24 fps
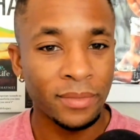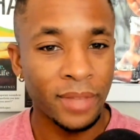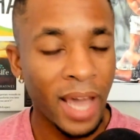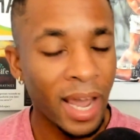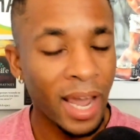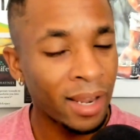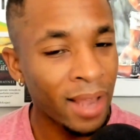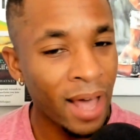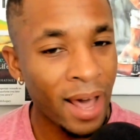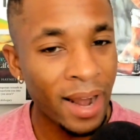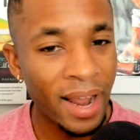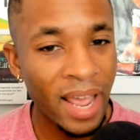
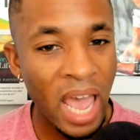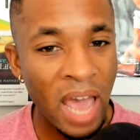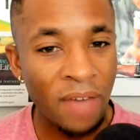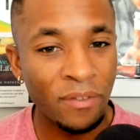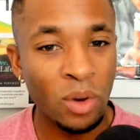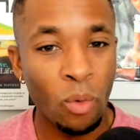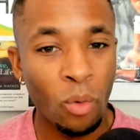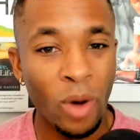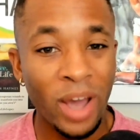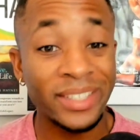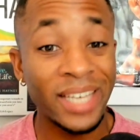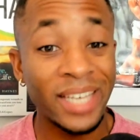Not a lot of
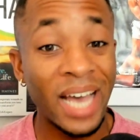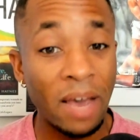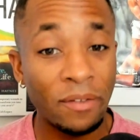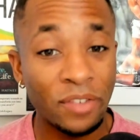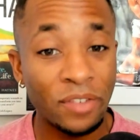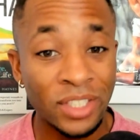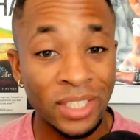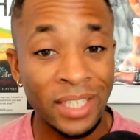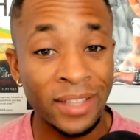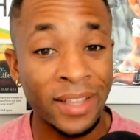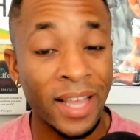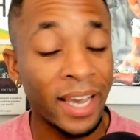heavyweights
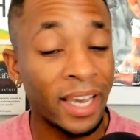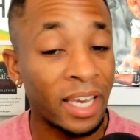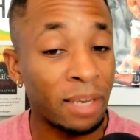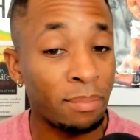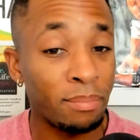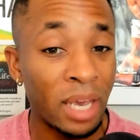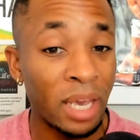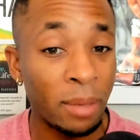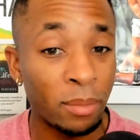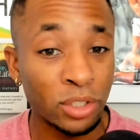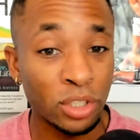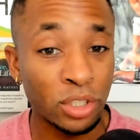I've seen that
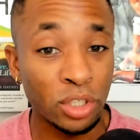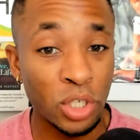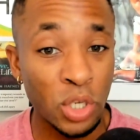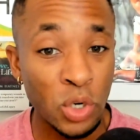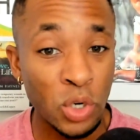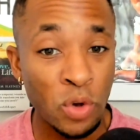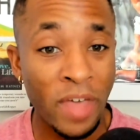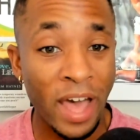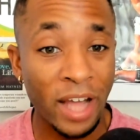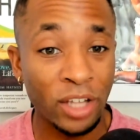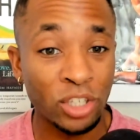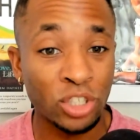can be able to
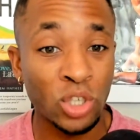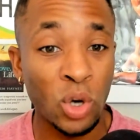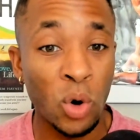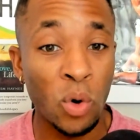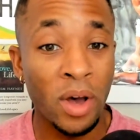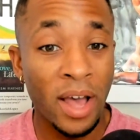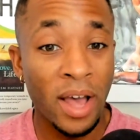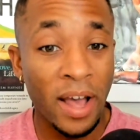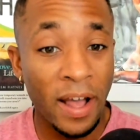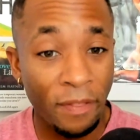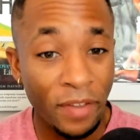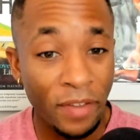do that.
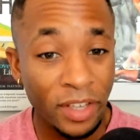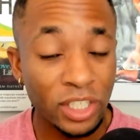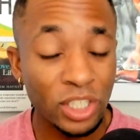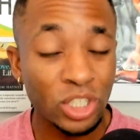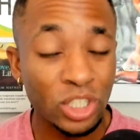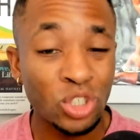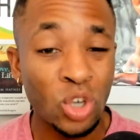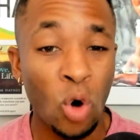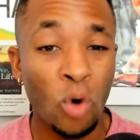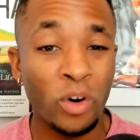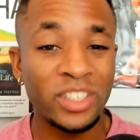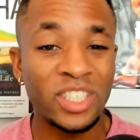So this
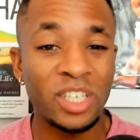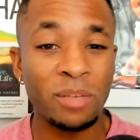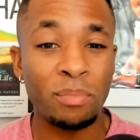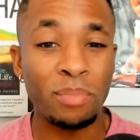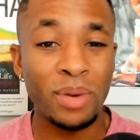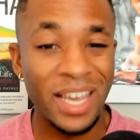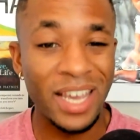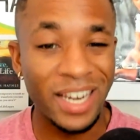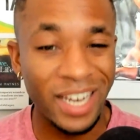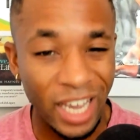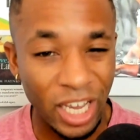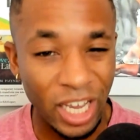is going to
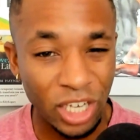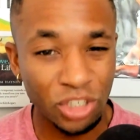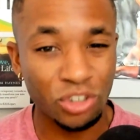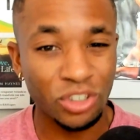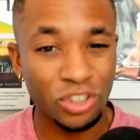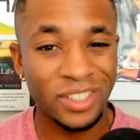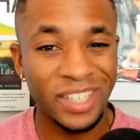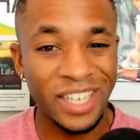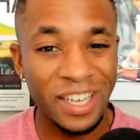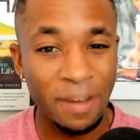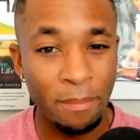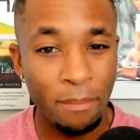be an
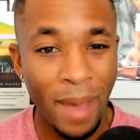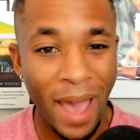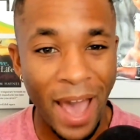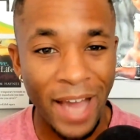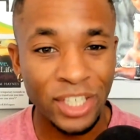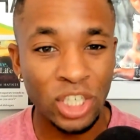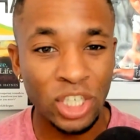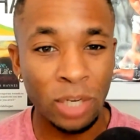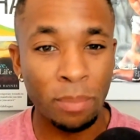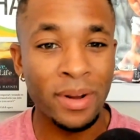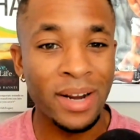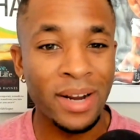interesting
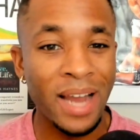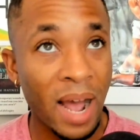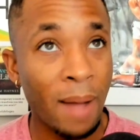matchup.